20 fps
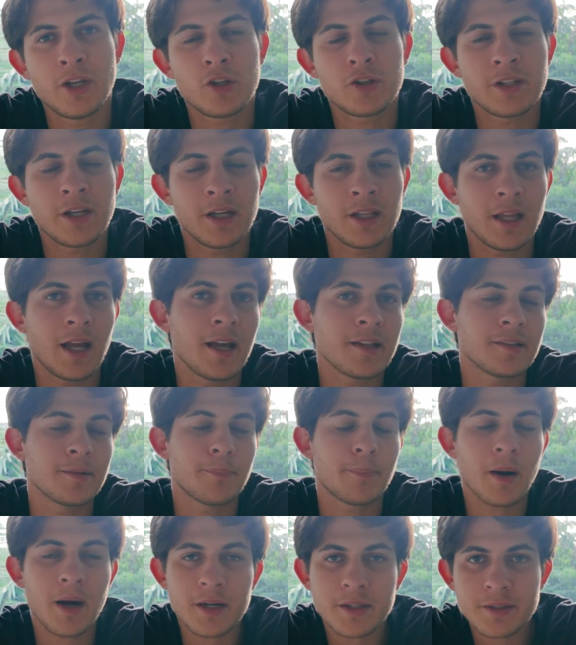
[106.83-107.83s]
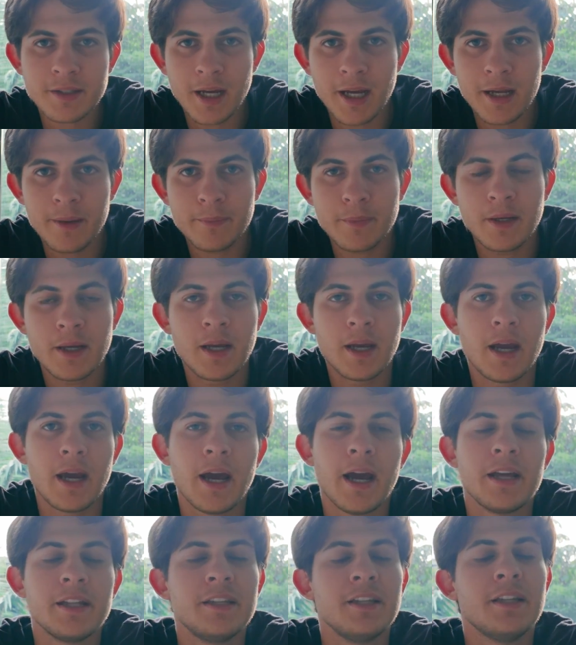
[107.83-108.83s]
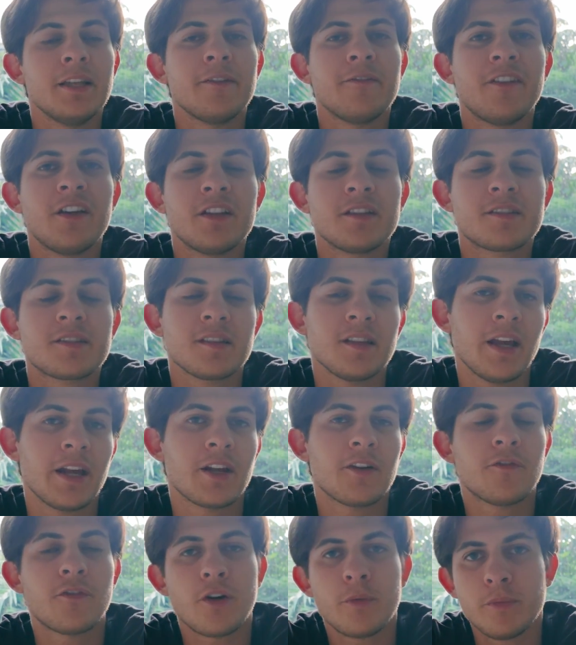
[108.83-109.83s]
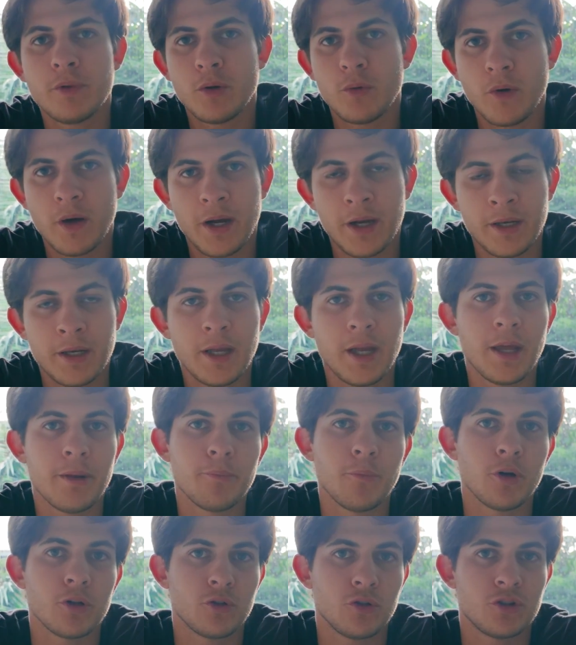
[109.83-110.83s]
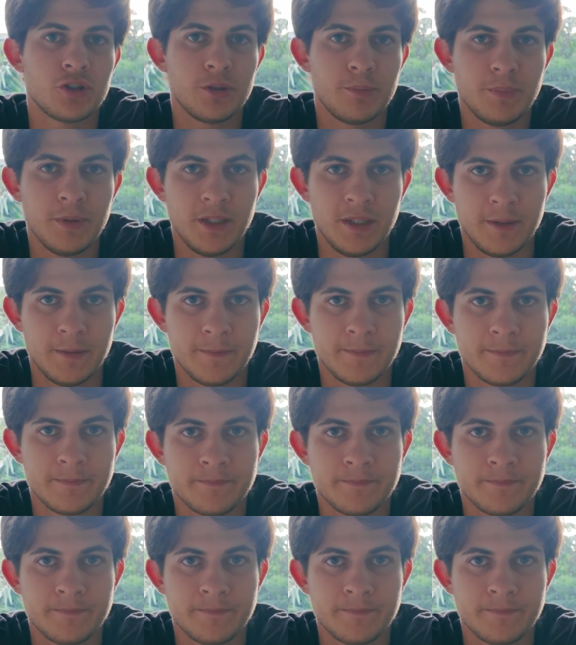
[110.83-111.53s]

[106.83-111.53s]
an hotel as a part-time and in events like Formula 1 and MotoGP.